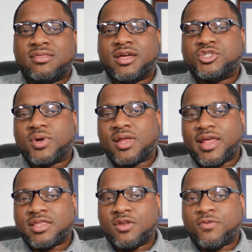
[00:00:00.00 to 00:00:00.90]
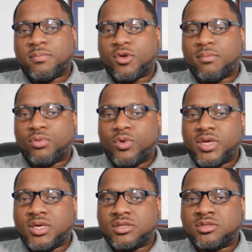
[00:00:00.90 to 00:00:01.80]
that you collected from your
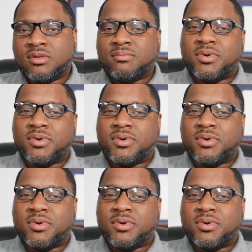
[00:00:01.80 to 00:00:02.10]
employees